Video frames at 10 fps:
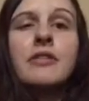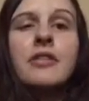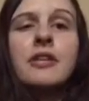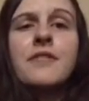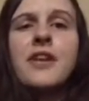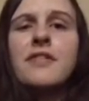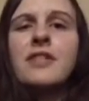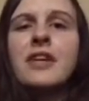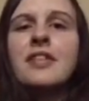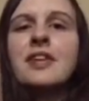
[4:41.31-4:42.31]
So if you have
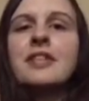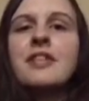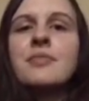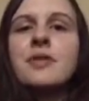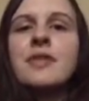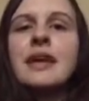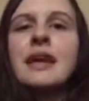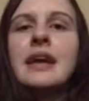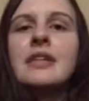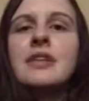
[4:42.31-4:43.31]
not seen this
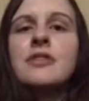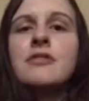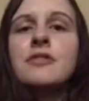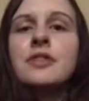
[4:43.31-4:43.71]
movie and you